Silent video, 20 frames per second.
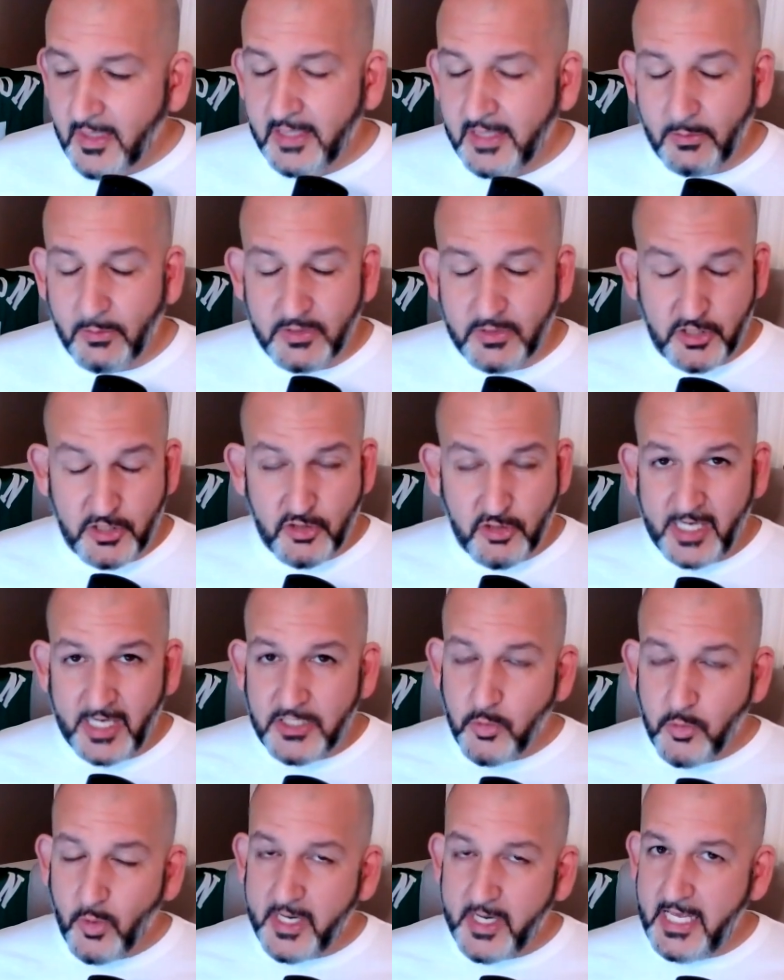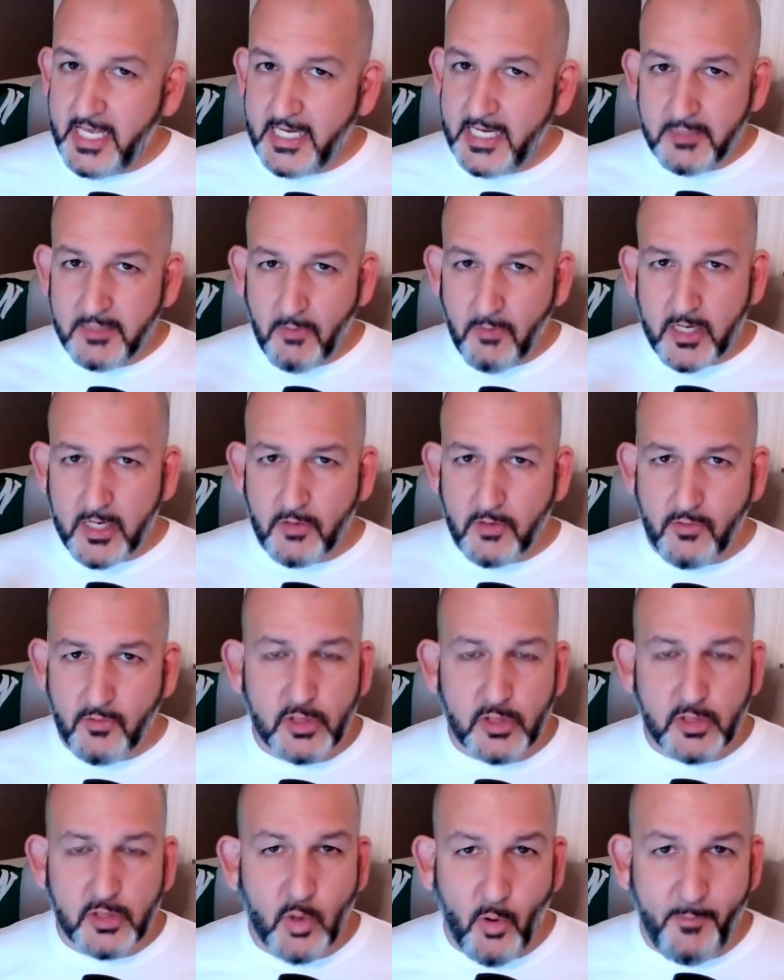there was a stretch where he and DeMar
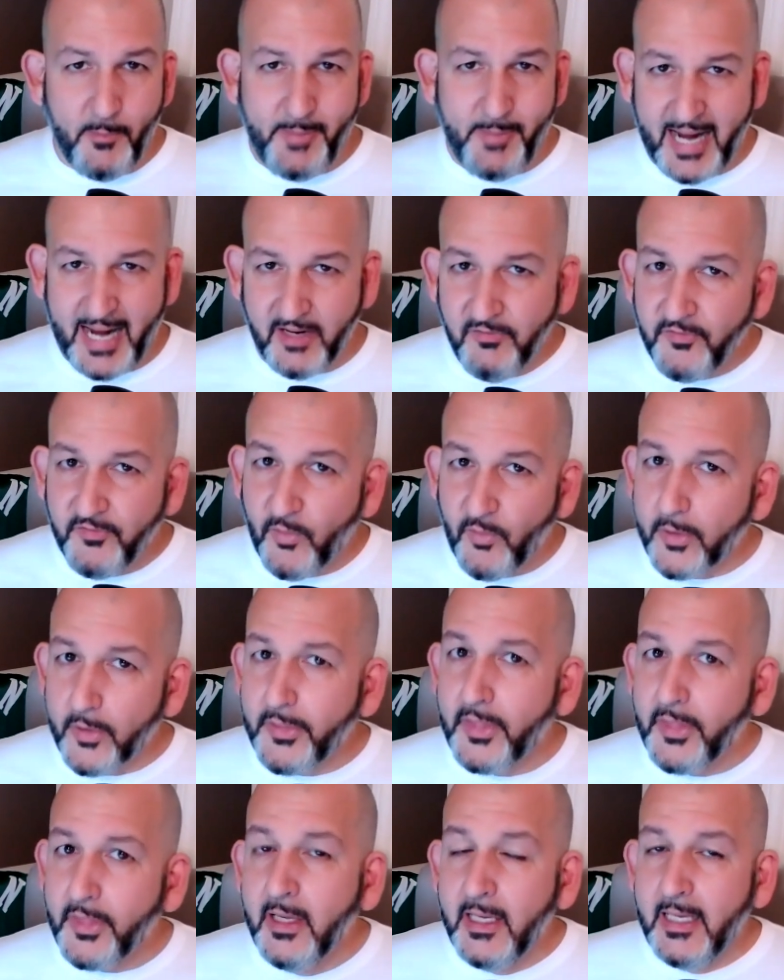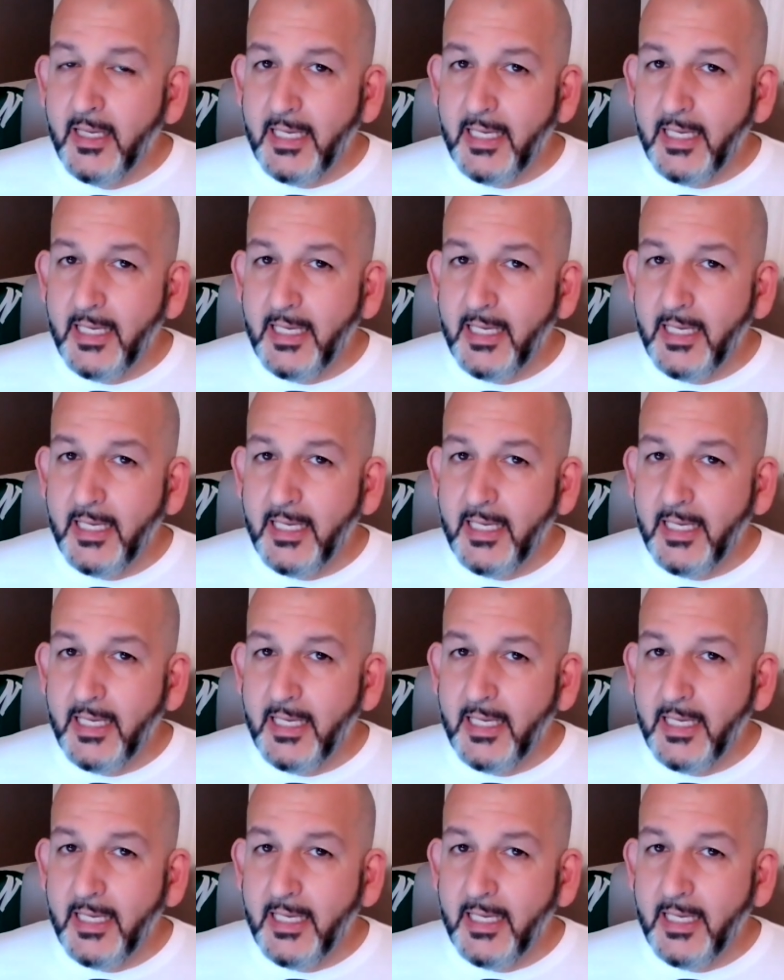DeRozan were going back and forth